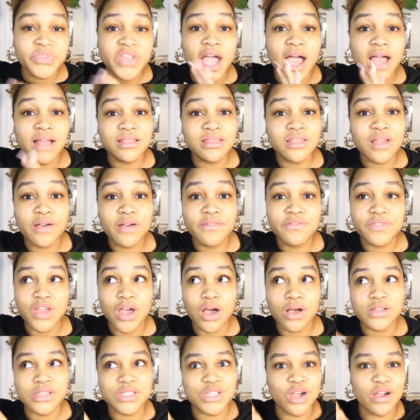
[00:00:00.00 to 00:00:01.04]
I love
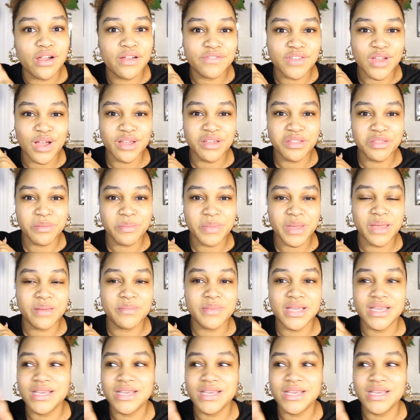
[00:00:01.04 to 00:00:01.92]
y'all, sorry if y'all hear the baby.